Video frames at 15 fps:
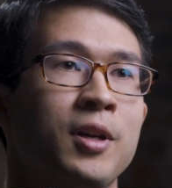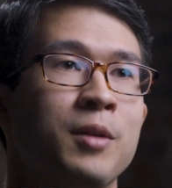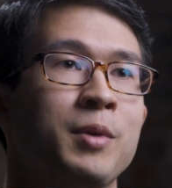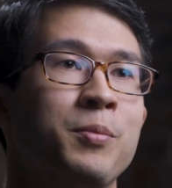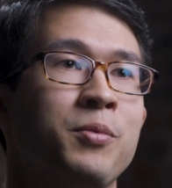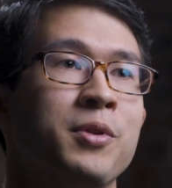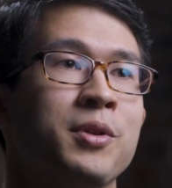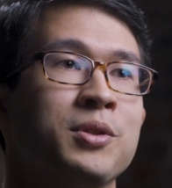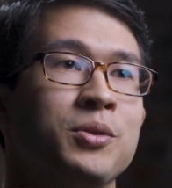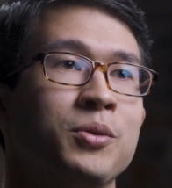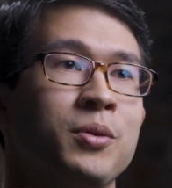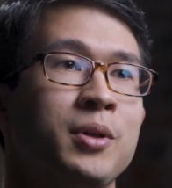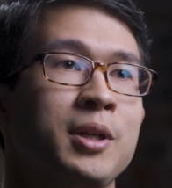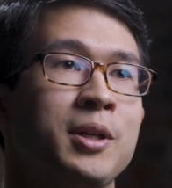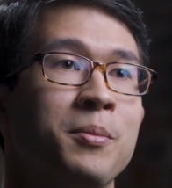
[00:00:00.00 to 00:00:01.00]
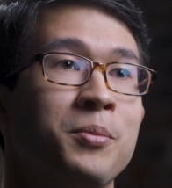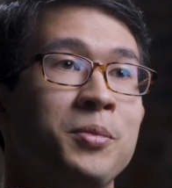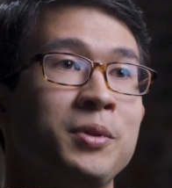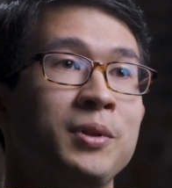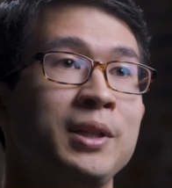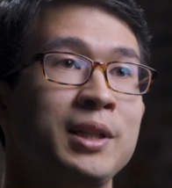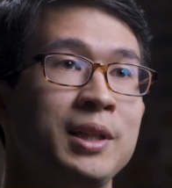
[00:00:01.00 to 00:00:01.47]
come up with a story
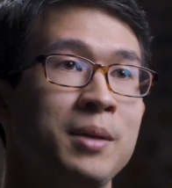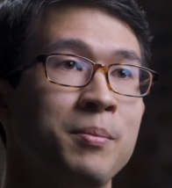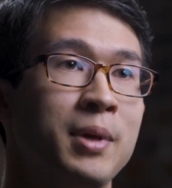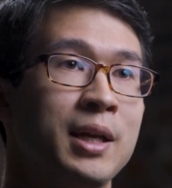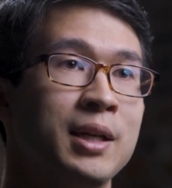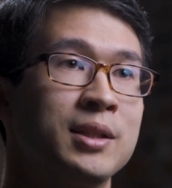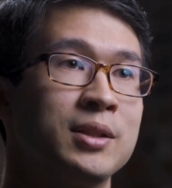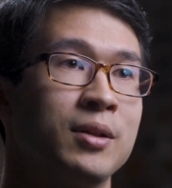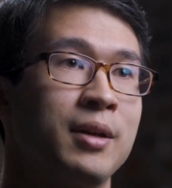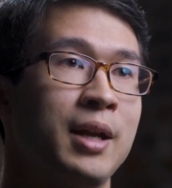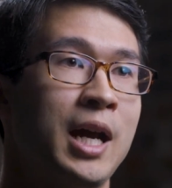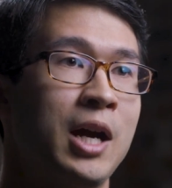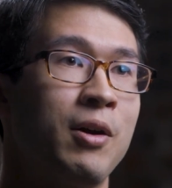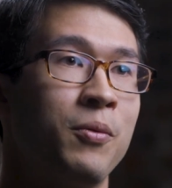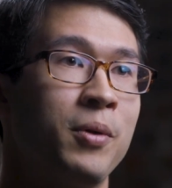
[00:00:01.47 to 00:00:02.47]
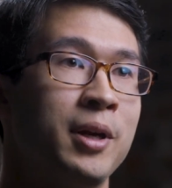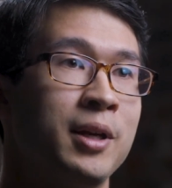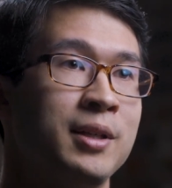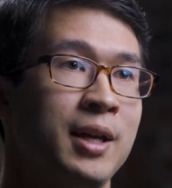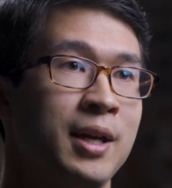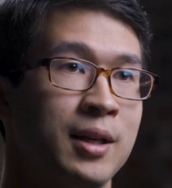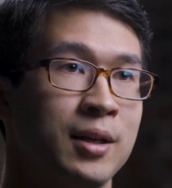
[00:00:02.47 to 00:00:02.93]
completely based on how I want
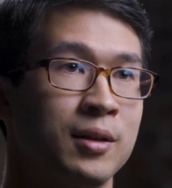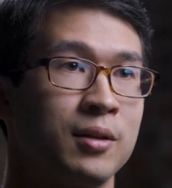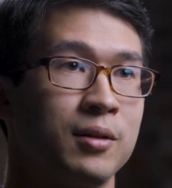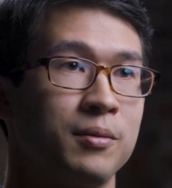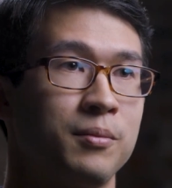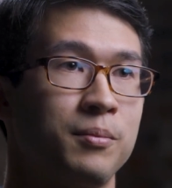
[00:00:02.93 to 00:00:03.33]
it to end.